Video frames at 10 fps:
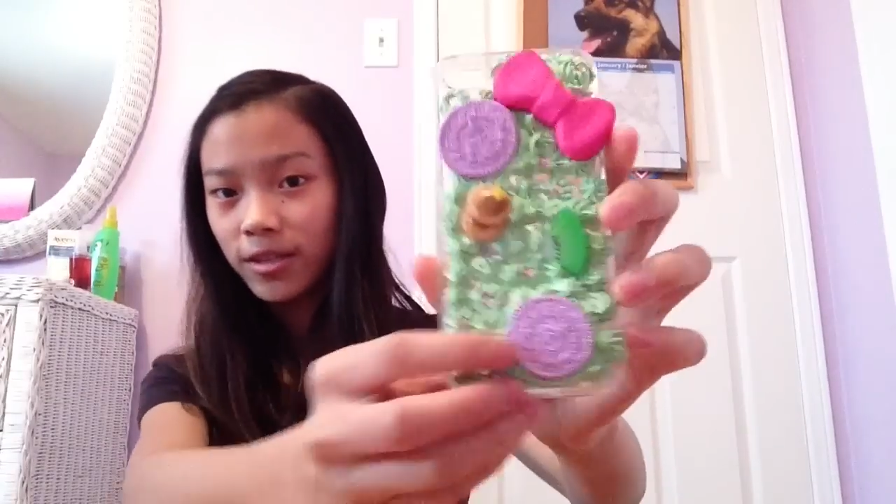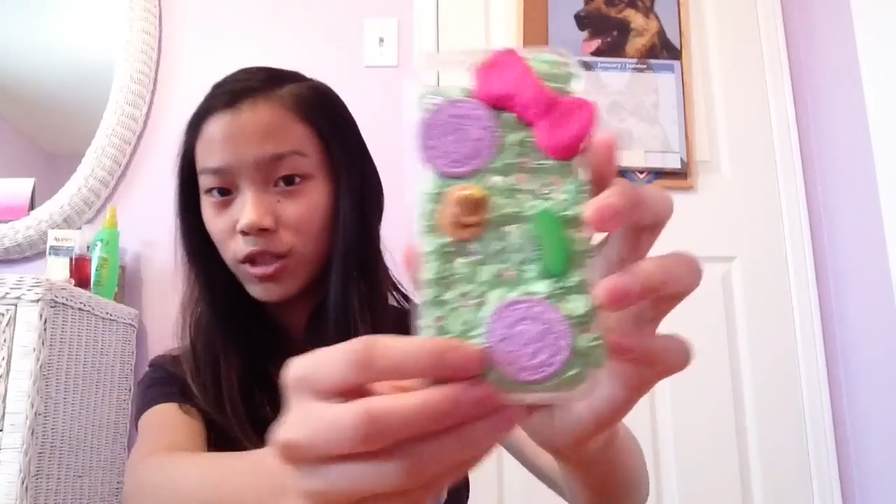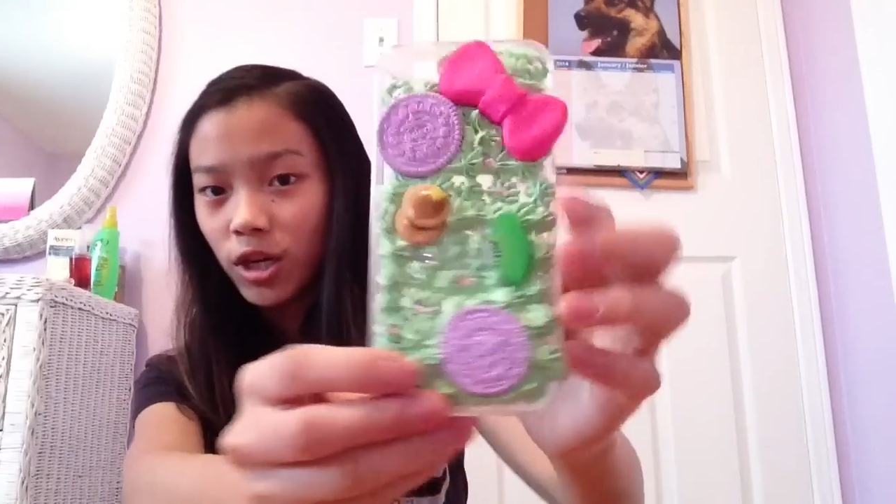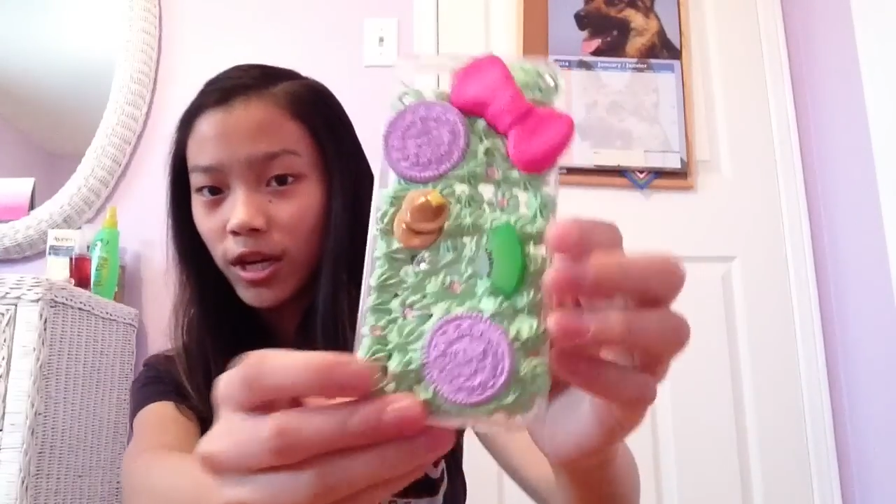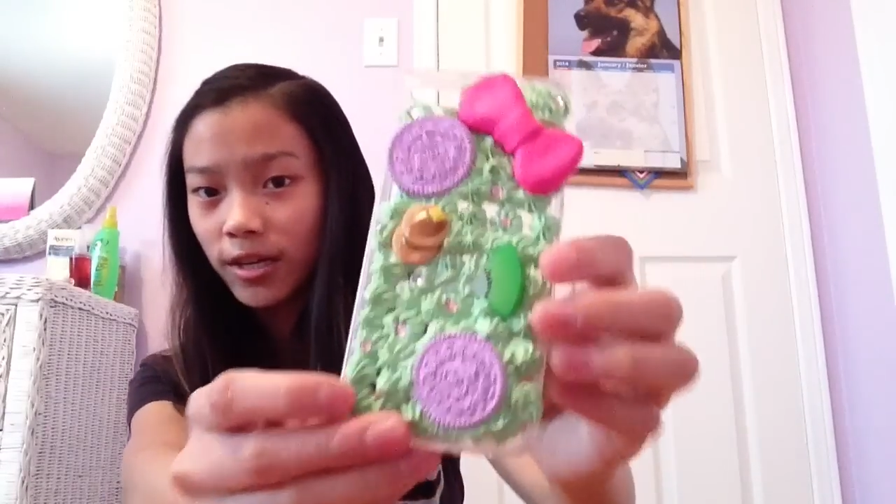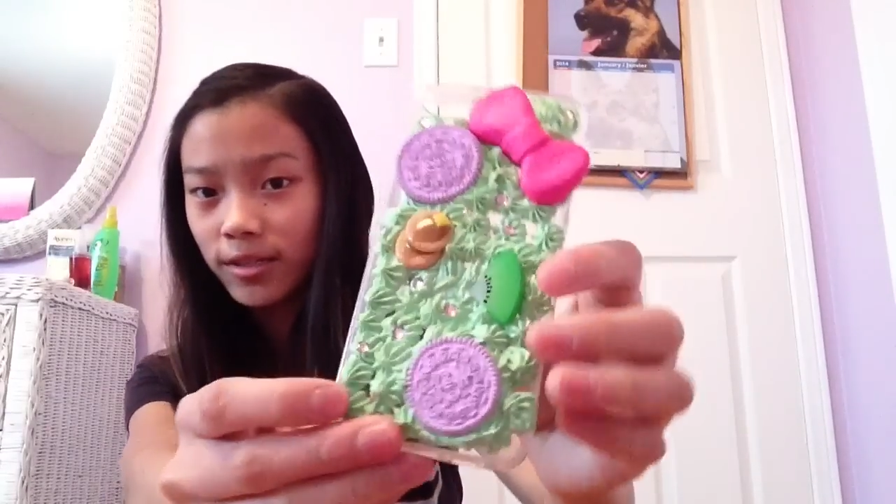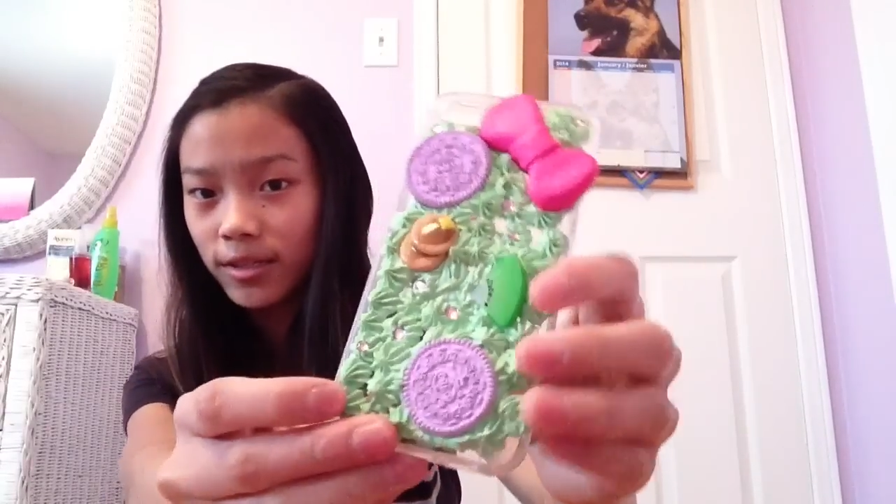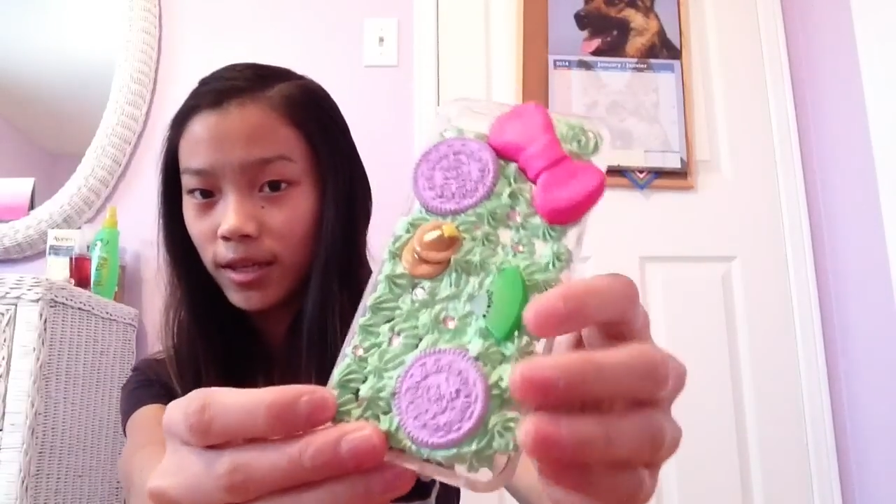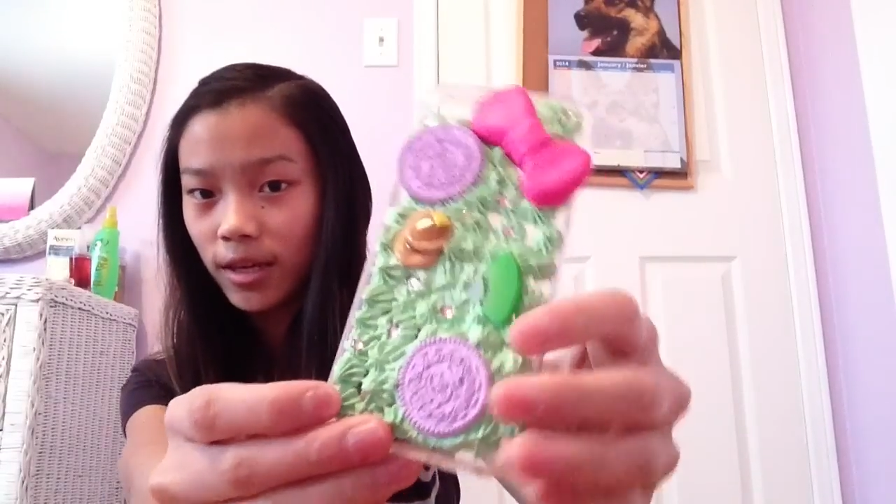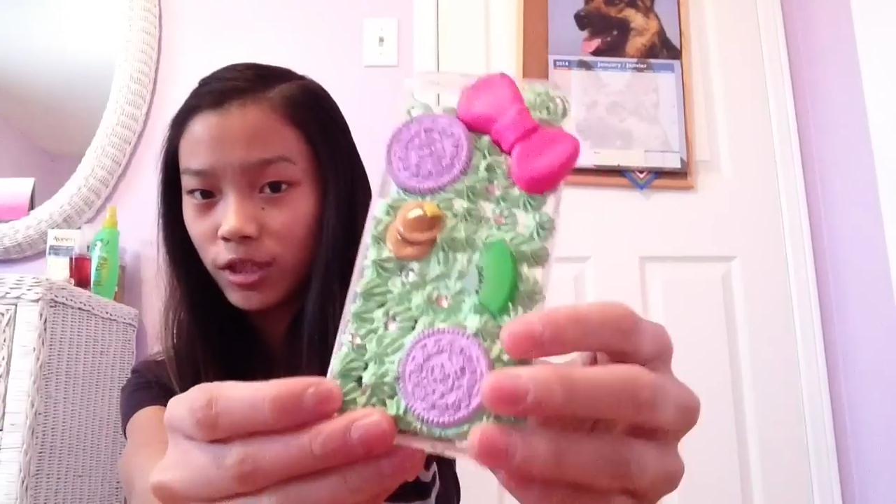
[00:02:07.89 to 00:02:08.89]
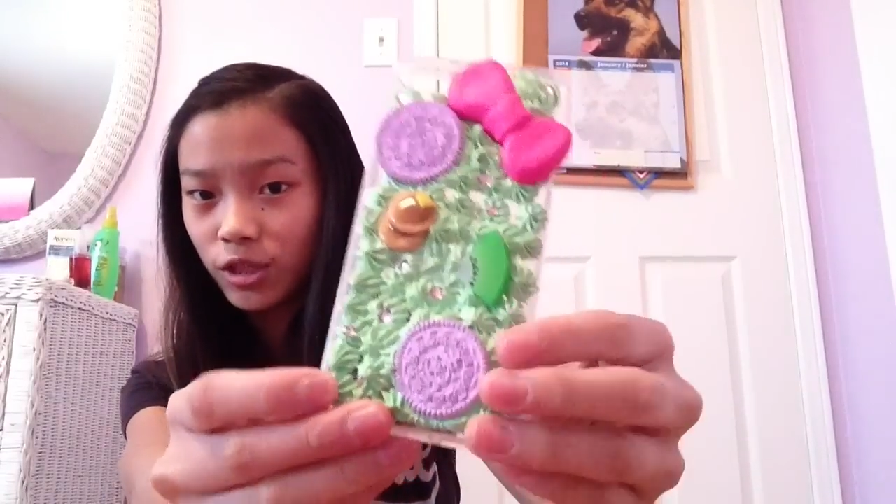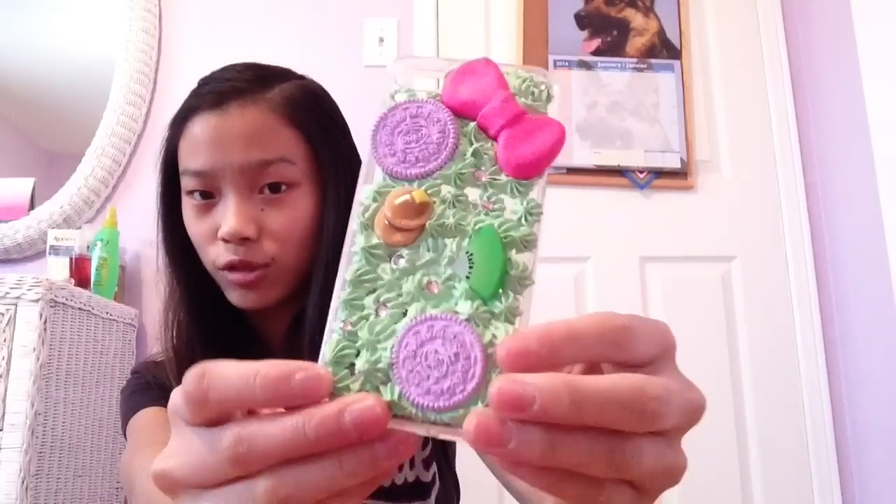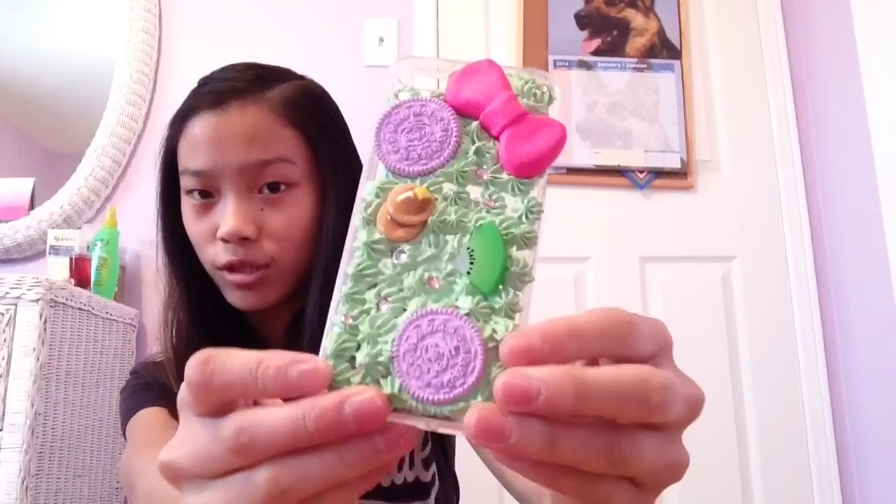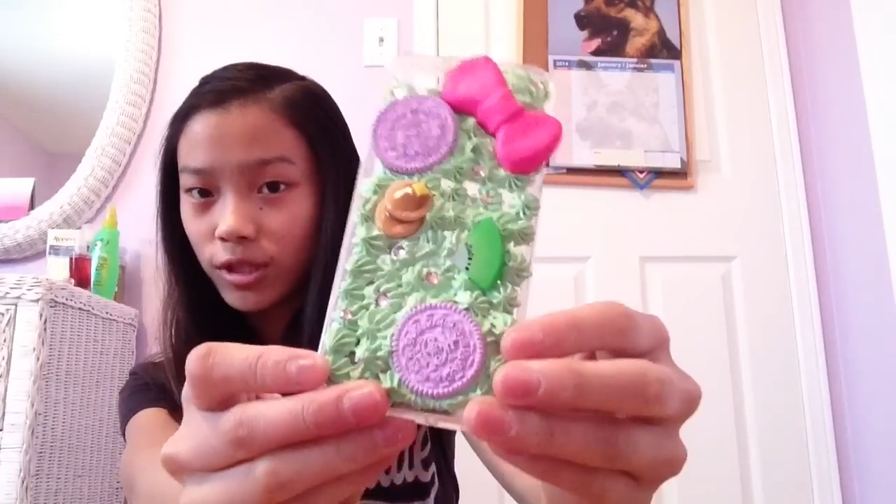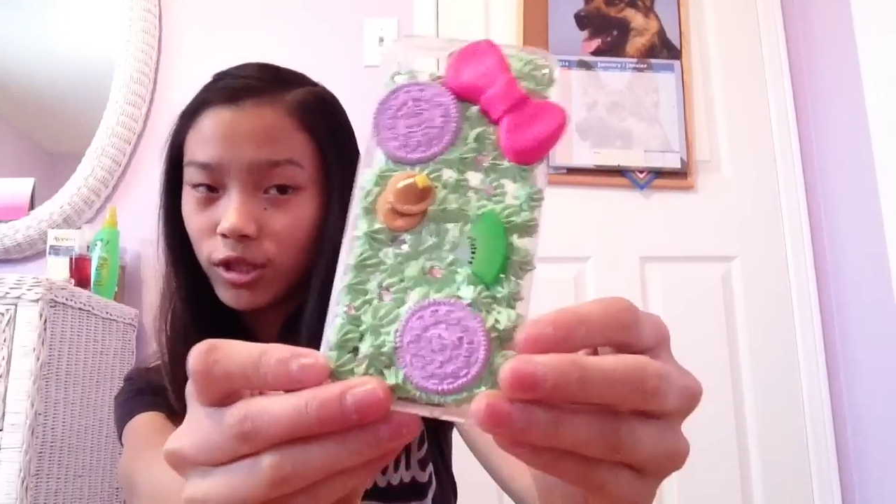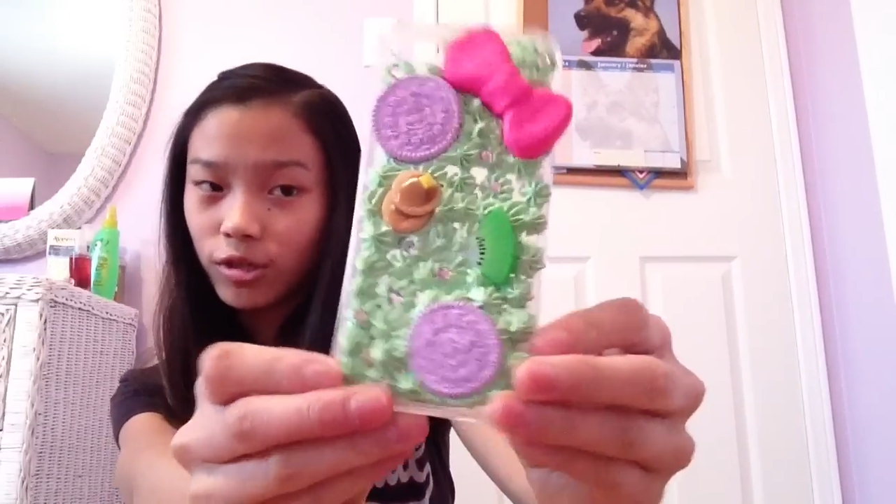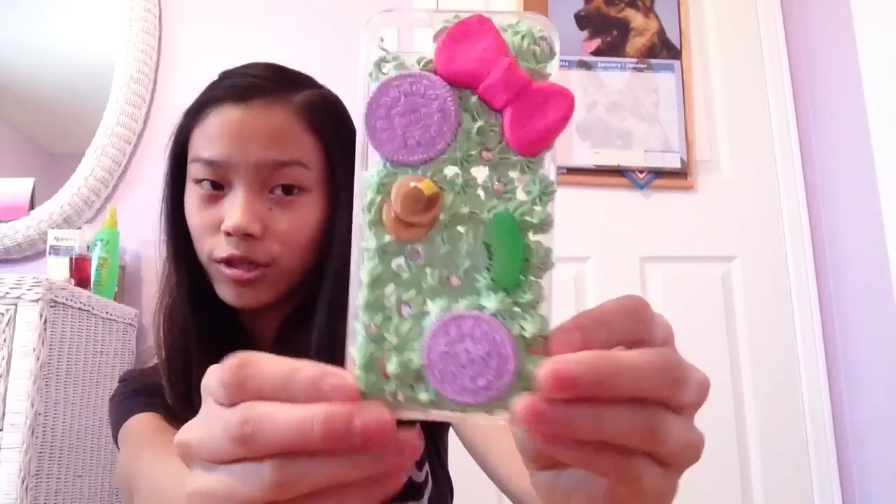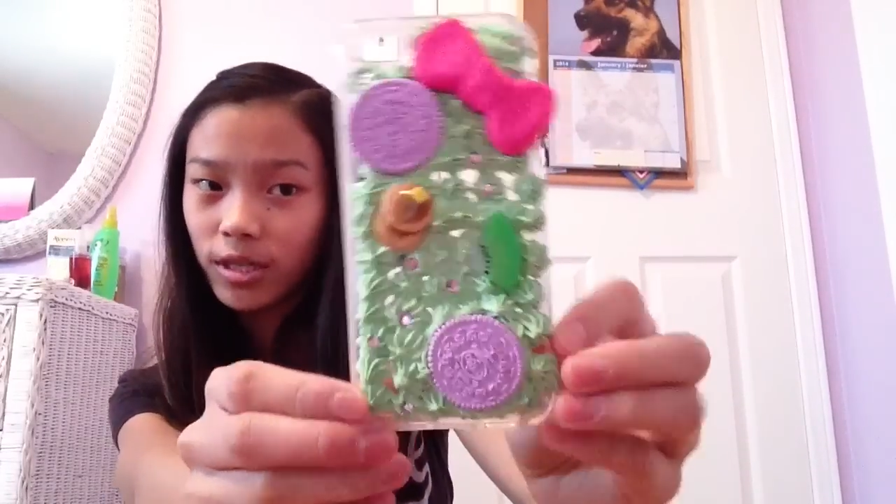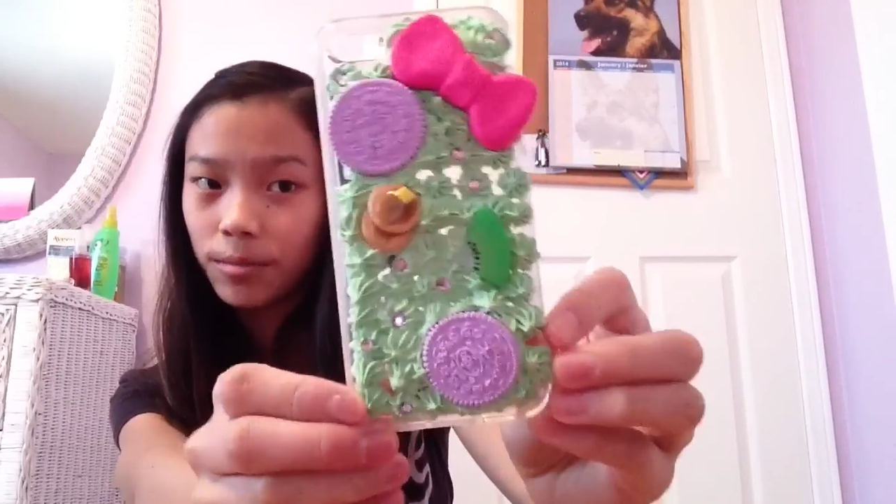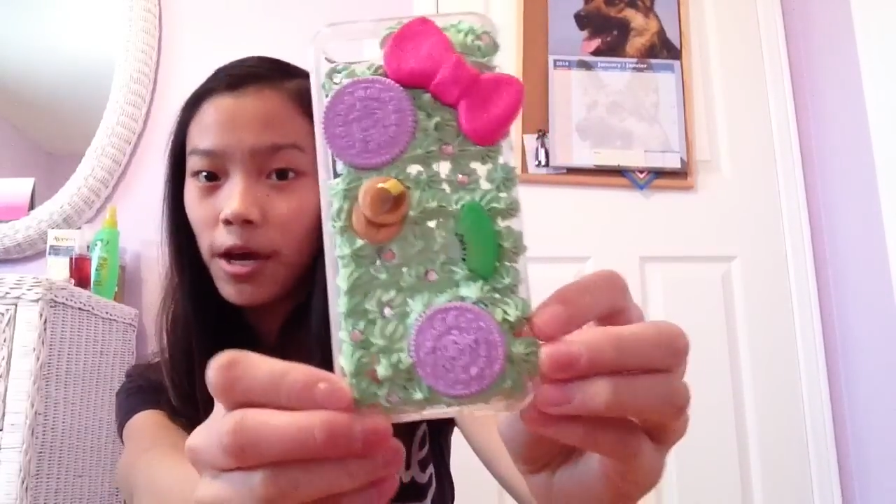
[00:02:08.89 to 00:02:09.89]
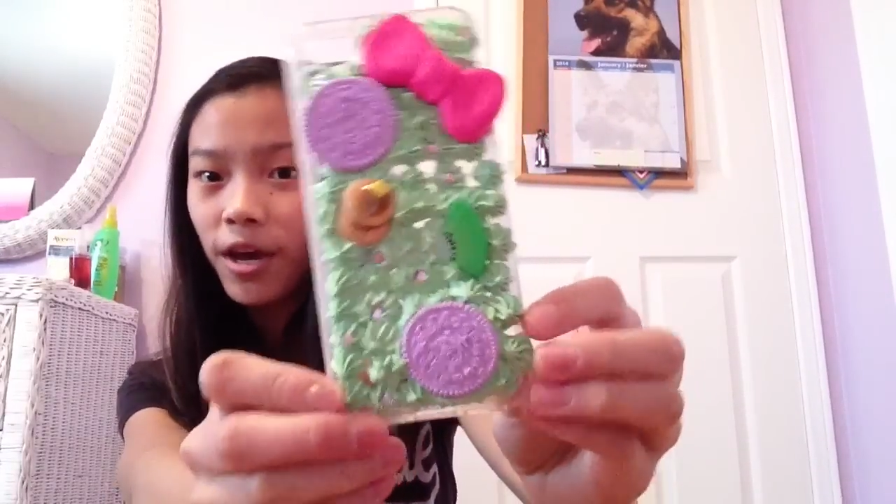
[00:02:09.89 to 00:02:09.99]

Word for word: It's not icing. I just use a star tip.